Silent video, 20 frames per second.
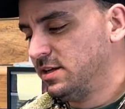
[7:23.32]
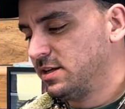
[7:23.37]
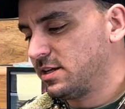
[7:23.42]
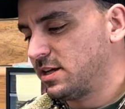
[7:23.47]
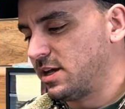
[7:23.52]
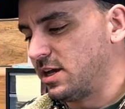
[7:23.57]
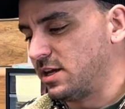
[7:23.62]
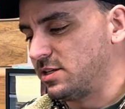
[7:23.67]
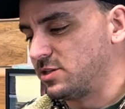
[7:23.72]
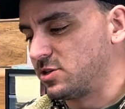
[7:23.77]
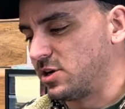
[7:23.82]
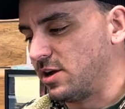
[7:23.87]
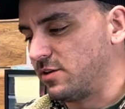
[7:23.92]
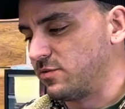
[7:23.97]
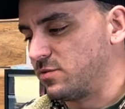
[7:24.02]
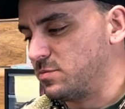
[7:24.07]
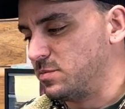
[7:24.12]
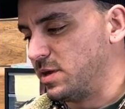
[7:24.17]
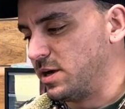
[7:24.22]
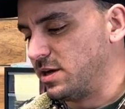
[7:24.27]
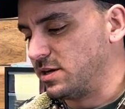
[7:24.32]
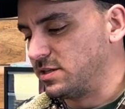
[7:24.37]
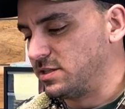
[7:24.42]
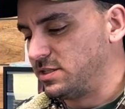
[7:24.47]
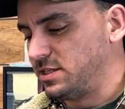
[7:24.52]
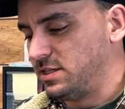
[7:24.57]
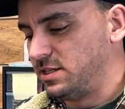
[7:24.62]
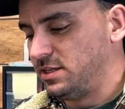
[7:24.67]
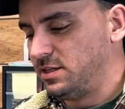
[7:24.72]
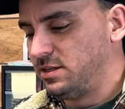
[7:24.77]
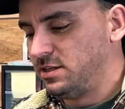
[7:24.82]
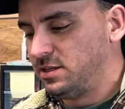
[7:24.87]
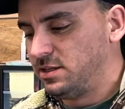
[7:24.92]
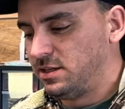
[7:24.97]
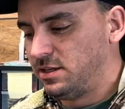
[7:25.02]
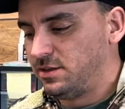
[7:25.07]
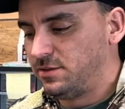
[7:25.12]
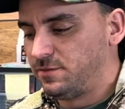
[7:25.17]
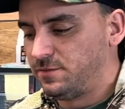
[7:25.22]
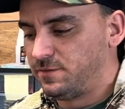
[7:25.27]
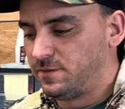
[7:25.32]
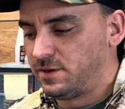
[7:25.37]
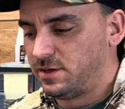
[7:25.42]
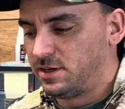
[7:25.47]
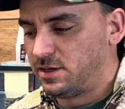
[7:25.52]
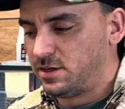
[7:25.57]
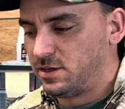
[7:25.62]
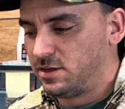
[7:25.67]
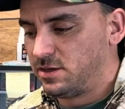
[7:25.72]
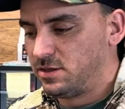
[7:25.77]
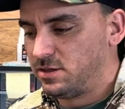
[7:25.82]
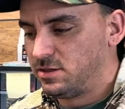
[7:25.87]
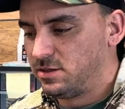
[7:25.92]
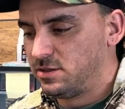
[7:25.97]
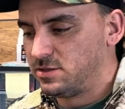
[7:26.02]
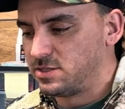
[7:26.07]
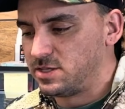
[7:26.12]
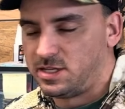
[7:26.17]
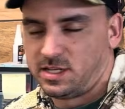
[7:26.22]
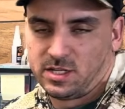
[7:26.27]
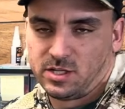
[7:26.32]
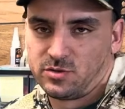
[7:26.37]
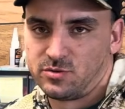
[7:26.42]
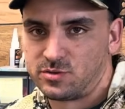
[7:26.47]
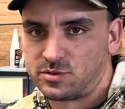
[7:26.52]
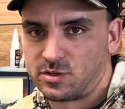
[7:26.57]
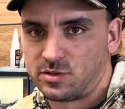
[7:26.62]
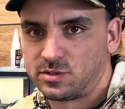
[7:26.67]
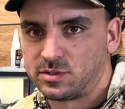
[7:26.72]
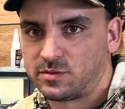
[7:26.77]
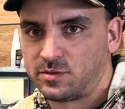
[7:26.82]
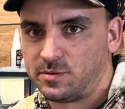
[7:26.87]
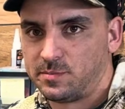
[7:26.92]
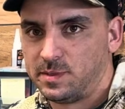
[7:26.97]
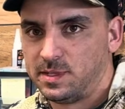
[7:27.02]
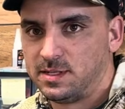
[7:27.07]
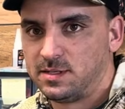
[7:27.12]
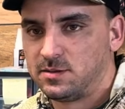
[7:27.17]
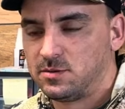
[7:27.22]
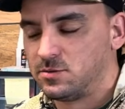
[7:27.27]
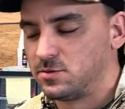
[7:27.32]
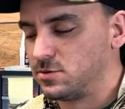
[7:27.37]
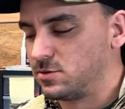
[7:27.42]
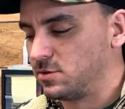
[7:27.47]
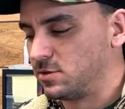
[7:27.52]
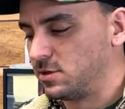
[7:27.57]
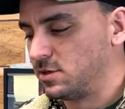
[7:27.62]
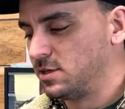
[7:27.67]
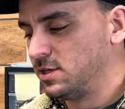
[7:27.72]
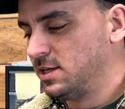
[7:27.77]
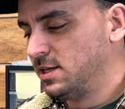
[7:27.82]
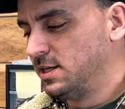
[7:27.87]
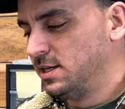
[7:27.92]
kind of try from there, see if there's any good results from it or